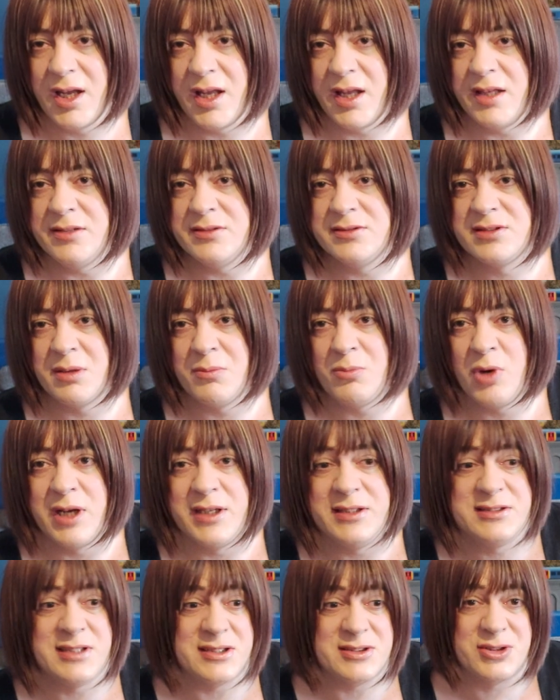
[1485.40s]
in some
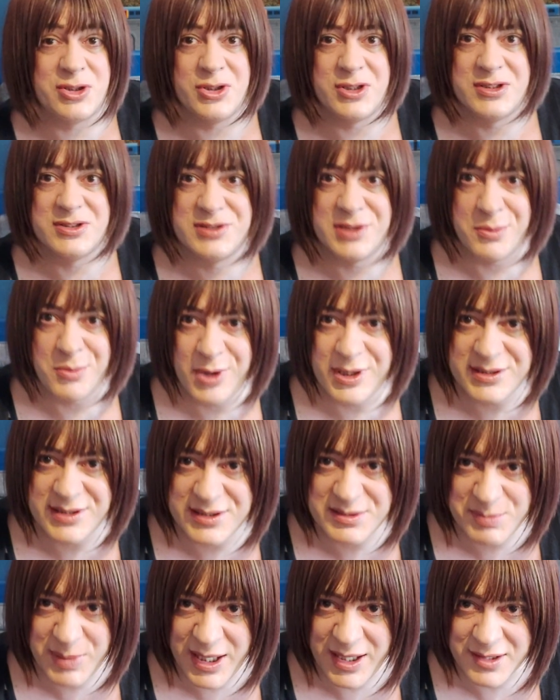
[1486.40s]
ways that's good, in some ways that's
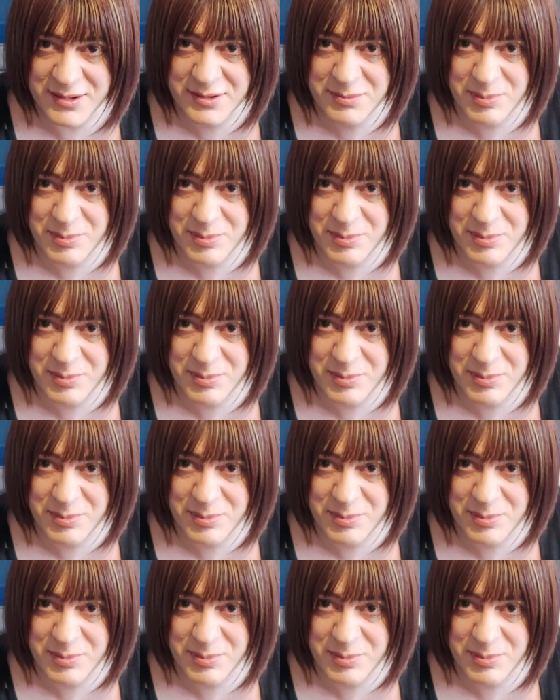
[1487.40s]
bad.